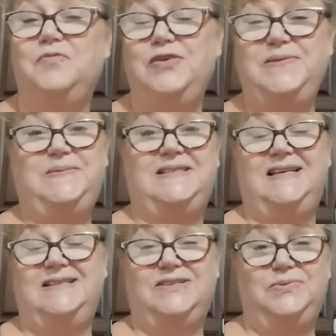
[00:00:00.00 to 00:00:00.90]
Reebs
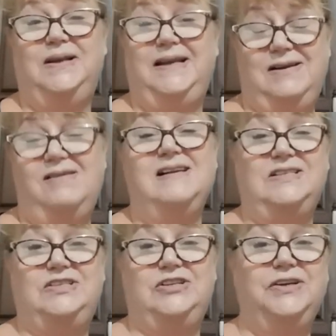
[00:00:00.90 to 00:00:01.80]
said it's really
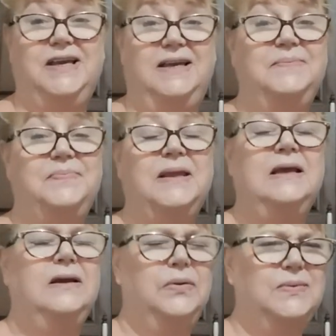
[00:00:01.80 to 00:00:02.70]
nice jerky.
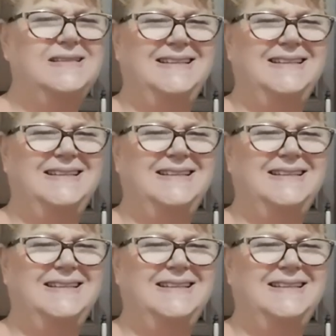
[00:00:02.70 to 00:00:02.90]
It